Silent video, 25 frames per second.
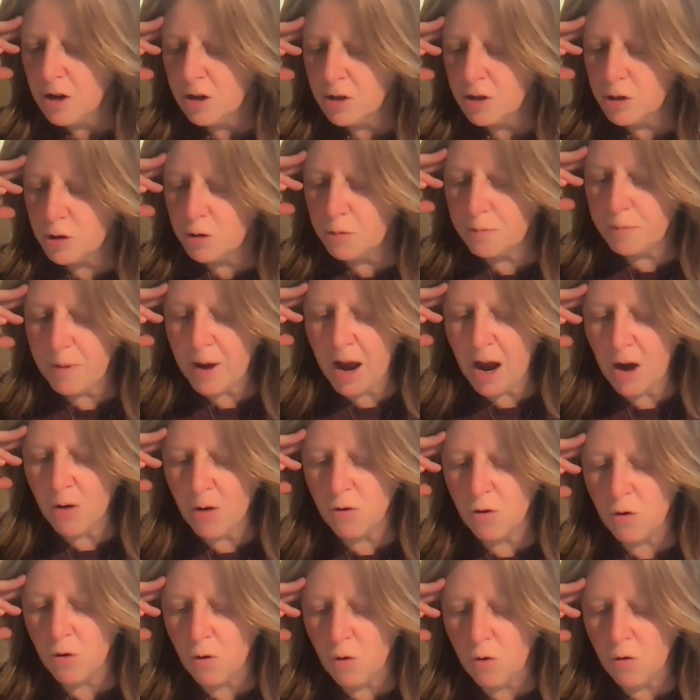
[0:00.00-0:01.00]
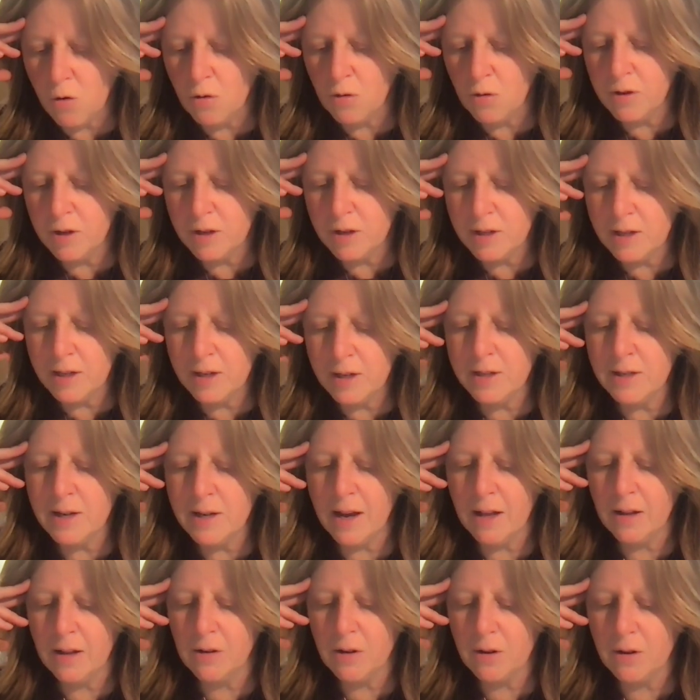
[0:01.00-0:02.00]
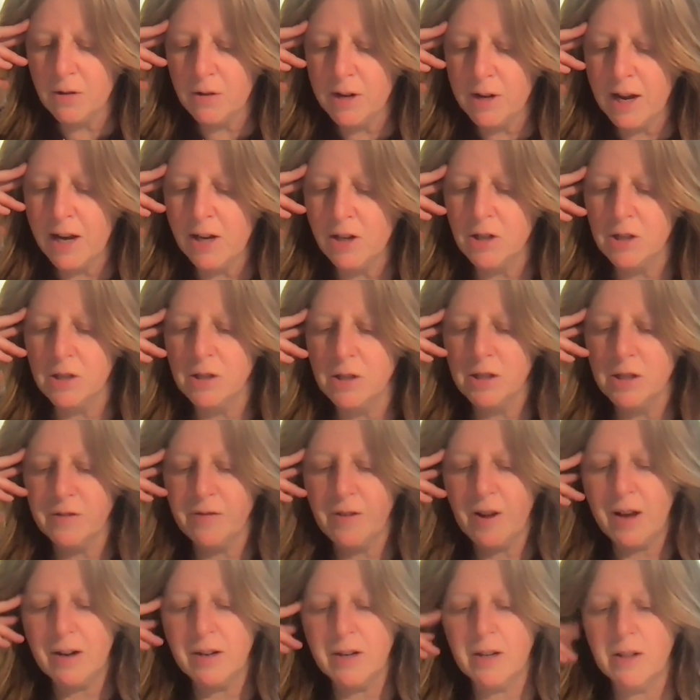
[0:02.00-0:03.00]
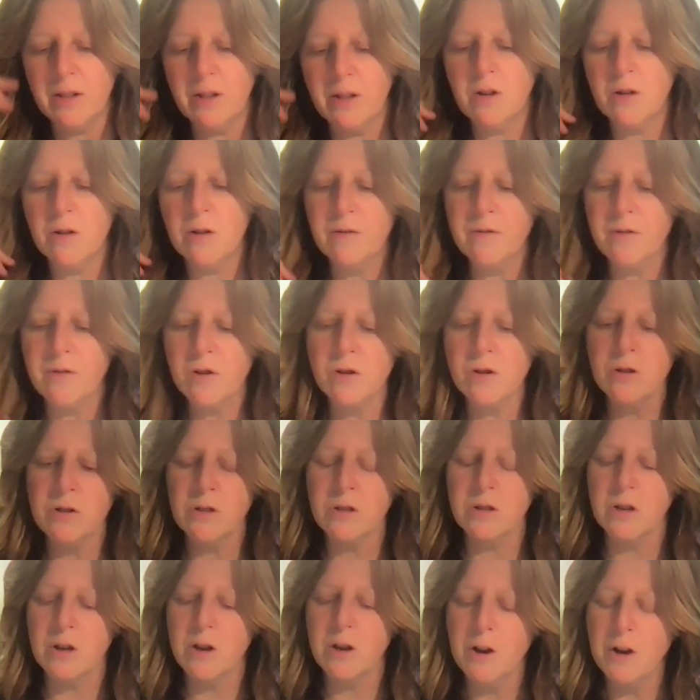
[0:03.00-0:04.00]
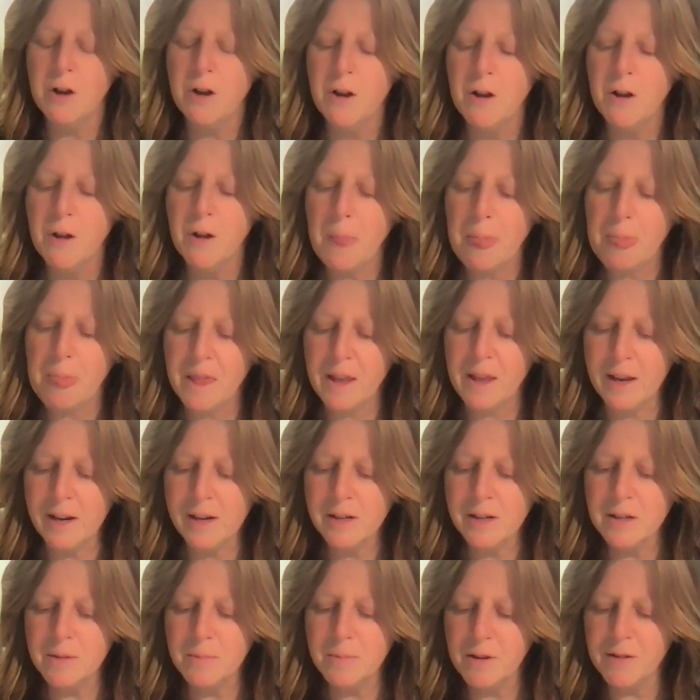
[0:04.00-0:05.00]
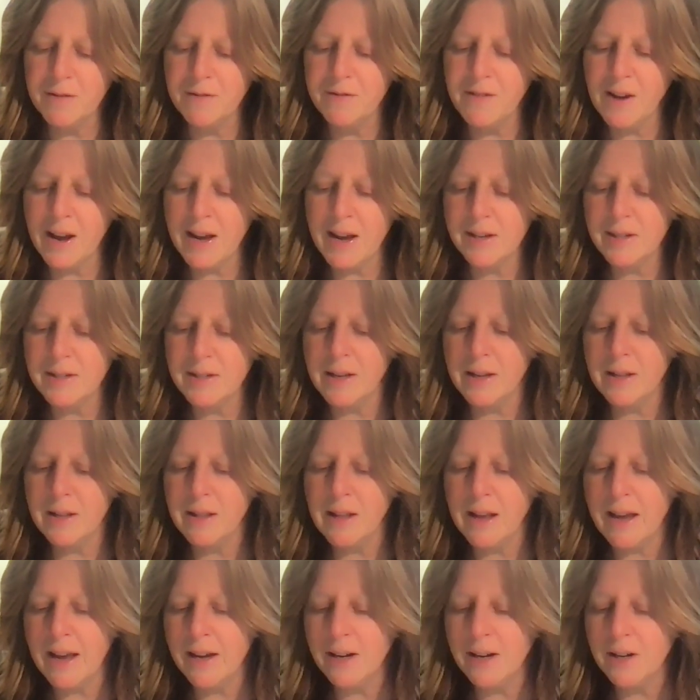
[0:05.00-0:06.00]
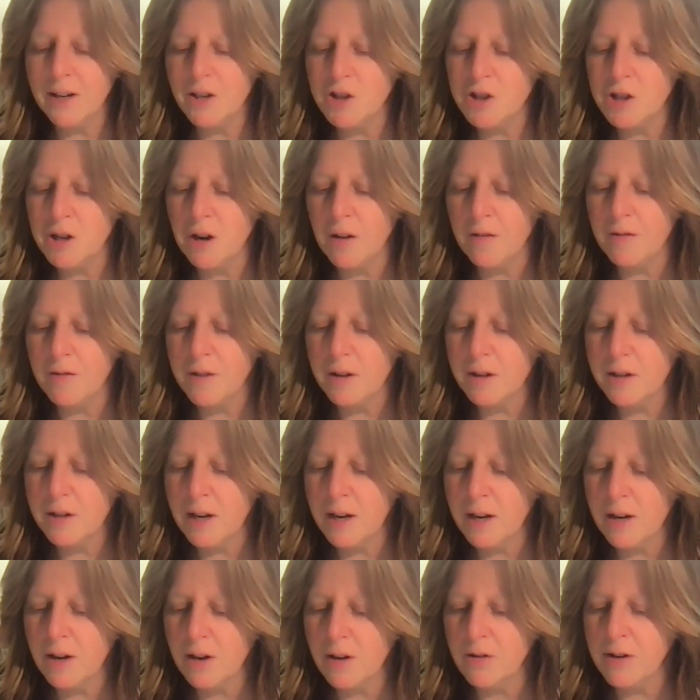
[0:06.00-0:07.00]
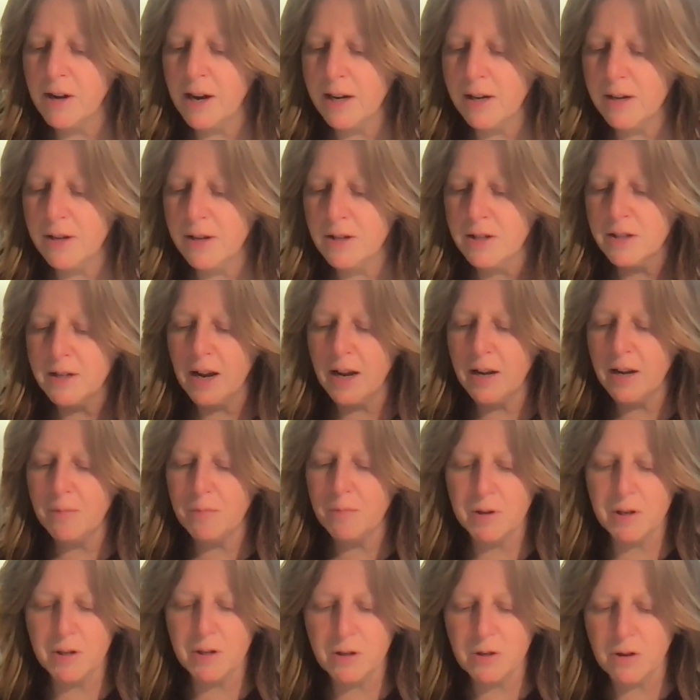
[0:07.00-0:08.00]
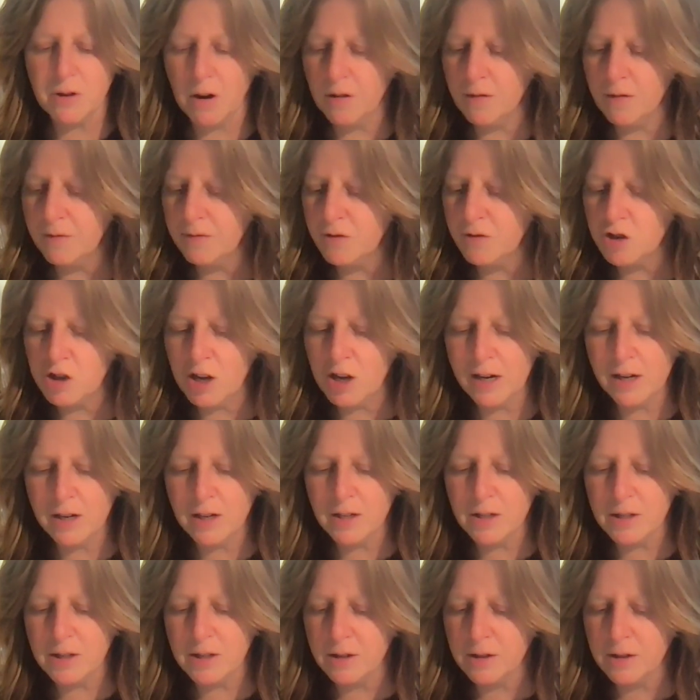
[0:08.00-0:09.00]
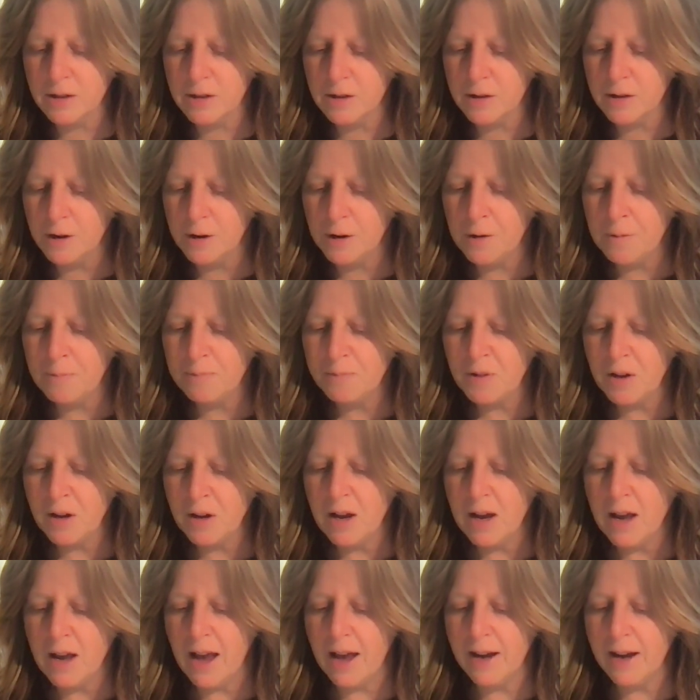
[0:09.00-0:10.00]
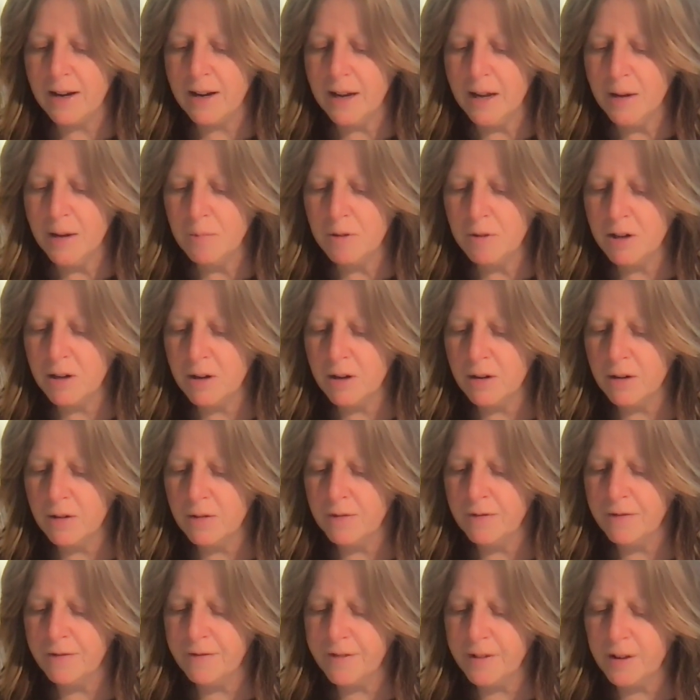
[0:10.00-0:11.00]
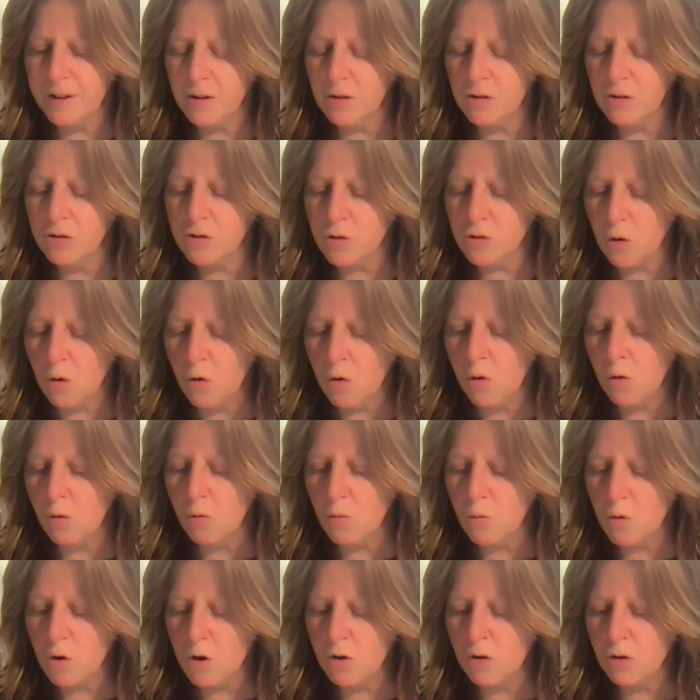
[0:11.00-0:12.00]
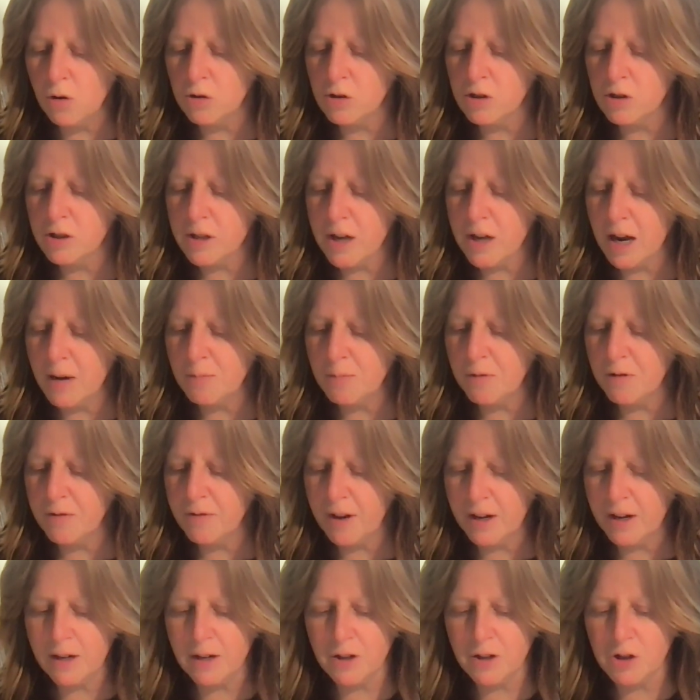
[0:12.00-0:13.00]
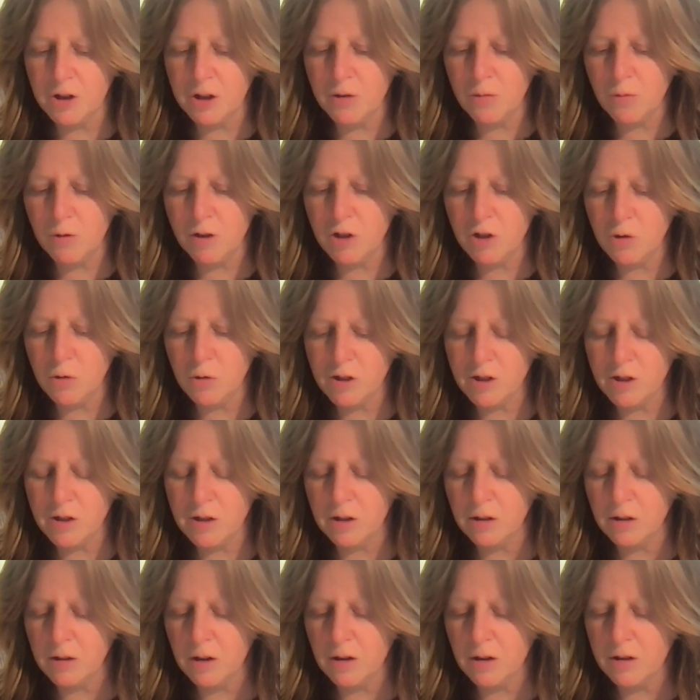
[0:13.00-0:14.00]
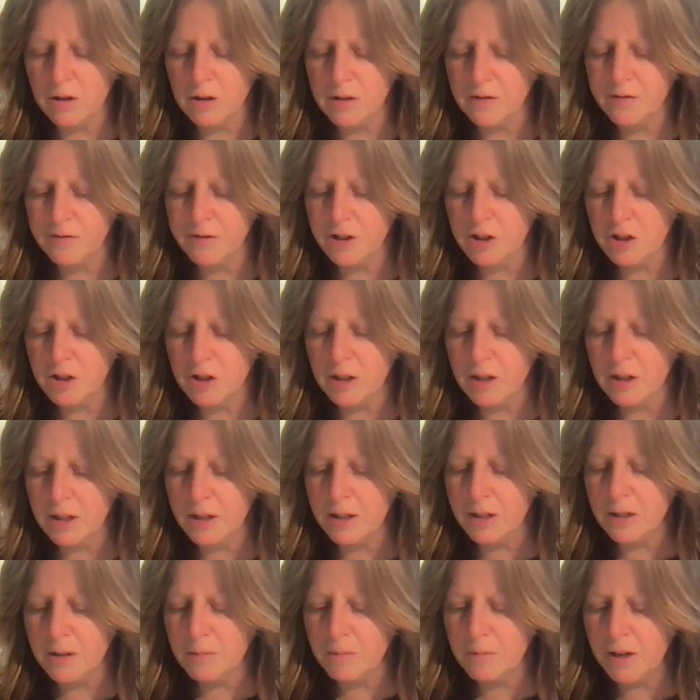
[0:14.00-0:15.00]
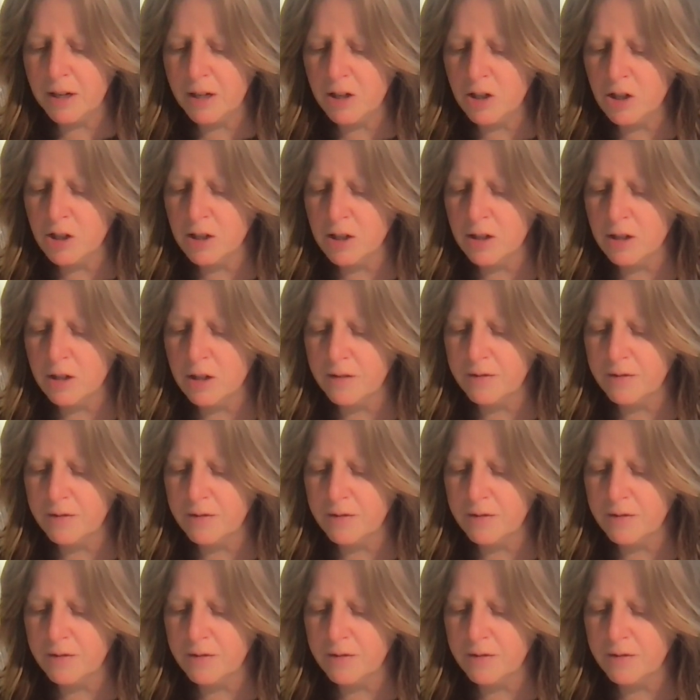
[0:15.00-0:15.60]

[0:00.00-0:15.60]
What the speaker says: to power all the detailed creations found in the universe. The intimate phase in the energy of the 10 created statements of Genesis, an immanent fills all worlds type of energy, which was still not sufficiently diminished and